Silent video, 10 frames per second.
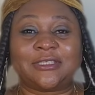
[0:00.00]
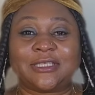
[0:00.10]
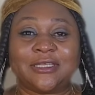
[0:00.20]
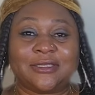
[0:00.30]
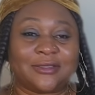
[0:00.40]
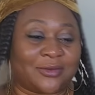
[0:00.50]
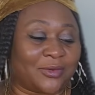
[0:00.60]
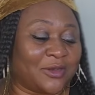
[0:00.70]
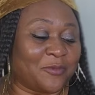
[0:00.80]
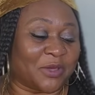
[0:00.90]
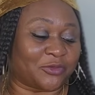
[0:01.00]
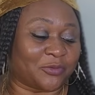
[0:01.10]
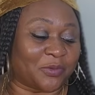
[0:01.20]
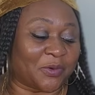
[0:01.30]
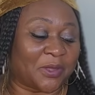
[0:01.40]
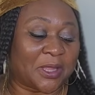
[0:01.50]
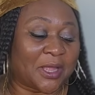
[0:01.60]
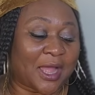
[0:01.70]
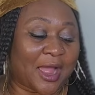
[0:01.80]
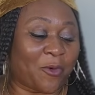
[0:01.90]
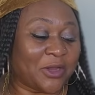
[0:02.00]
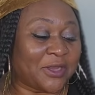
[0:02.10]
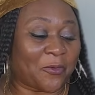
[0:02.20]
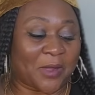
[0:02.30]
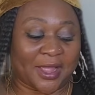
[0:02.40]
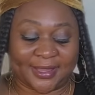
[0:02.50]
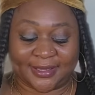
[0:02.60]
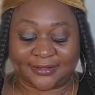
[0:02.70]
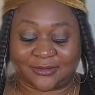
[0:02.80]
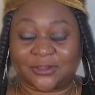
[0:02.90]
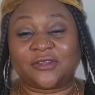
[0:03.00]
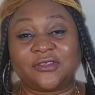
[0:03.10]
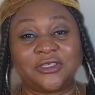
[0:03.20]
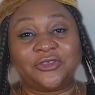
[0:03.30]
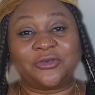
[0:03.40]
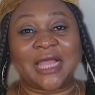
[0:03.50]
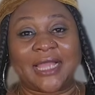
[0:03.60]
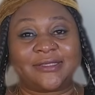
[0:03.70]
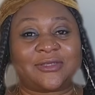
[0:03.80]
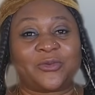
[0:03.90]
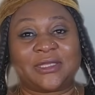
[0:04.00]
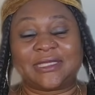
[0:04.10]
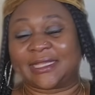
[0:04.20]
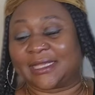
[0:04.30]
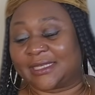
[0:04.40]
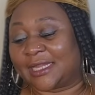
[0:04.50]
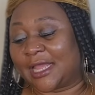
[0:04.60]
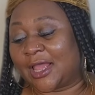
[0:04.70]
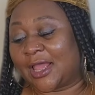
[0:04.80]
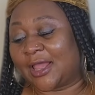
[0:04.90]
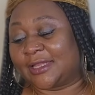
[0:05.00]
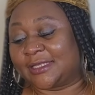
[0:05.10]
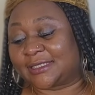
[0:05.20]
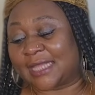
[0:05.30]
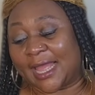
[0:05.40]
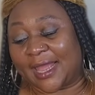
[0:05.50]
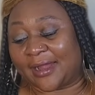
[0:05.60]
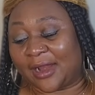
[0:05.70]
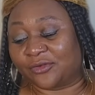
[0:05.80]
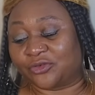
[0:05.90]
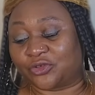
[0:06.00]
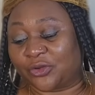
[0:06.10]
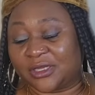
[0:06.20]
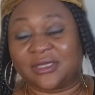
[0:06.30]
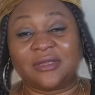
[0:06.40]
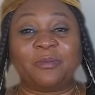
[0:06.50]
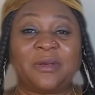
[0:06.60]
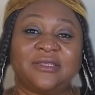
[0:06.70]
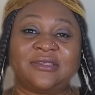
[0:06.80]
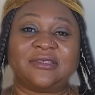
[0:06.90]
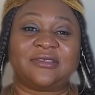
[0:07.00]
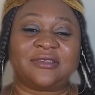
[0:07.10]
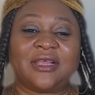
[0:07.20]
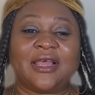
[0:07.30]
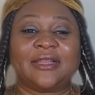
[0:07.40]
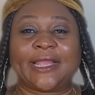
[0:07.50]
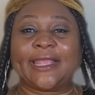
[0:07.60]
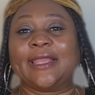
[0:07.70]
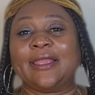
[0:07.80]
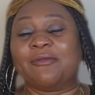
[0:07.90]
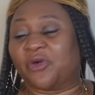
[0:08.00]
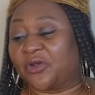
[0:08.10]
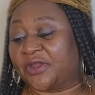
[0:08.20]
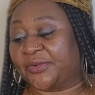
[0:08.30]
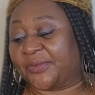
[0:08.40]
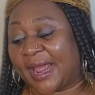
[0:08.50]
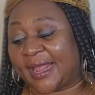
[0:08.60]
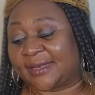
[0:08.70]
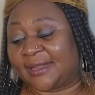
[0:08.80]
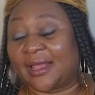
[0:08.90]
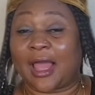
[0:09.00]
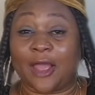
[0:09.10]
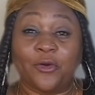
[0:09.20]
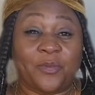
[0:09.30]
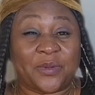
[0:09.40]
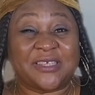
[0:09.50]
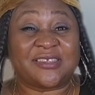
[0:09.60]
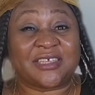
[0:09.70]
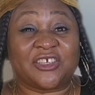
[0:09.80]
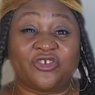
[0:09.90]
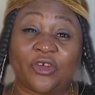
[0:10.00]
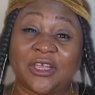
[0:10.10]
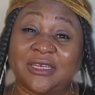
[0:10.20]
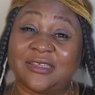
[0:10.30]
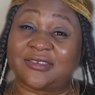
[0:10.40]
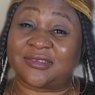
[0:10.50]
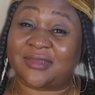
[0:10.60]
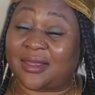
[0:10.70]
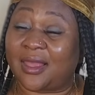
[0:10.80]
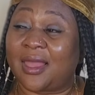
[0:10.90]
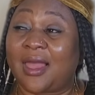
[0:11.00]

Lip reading: seen Oli Mashubu. I wonder where he is, because Jintu guy is the one taking this guy around, showing him places, taking him on a ride. I hope he's enjoying his stay.